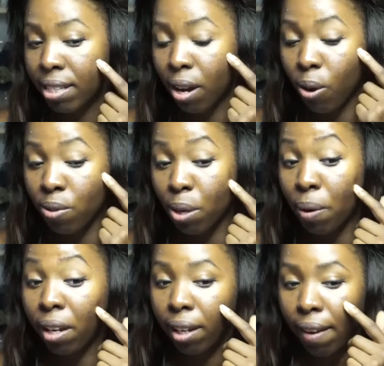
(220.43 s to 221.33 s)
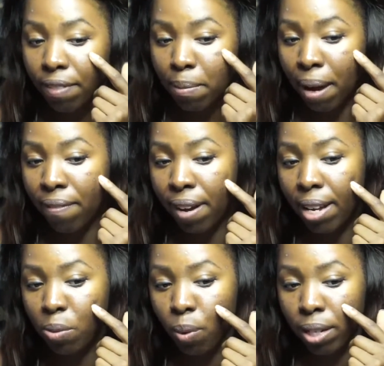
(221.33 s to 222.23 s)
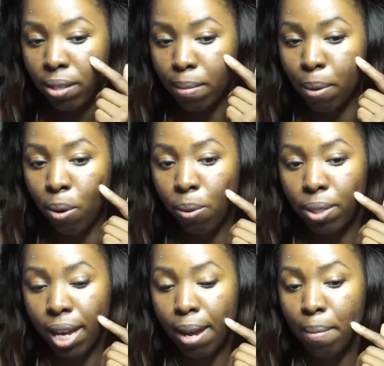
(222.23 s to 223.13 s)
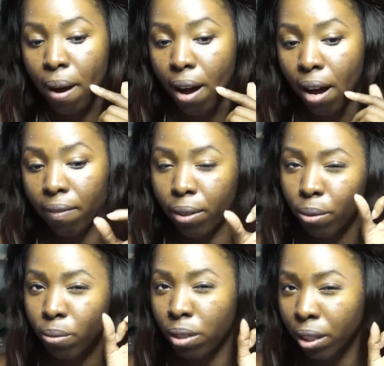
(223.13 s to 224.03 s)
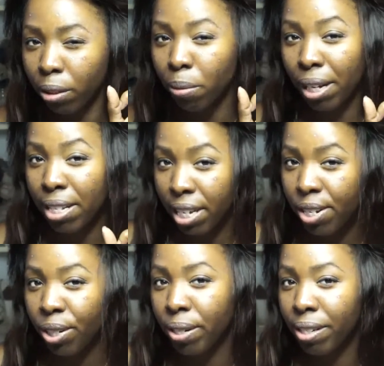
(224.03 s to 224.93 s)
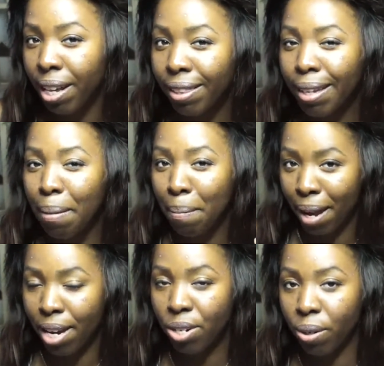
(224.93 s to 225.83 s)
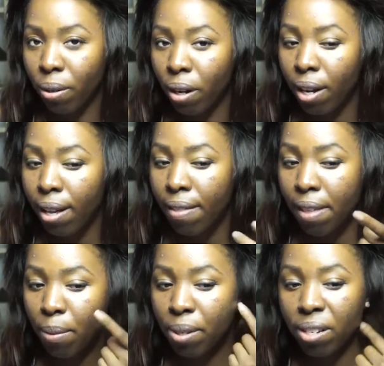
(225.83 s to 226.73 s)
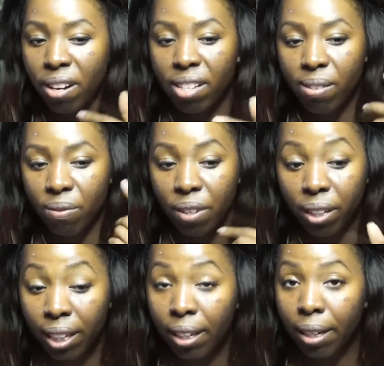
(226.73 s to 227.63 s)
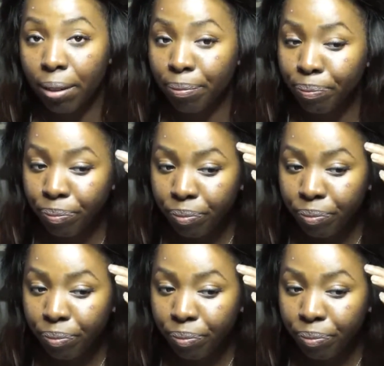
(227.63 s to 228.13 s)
The holes that were left in my face once the moles came off, little indentions, nothing major, they were starting to fill in.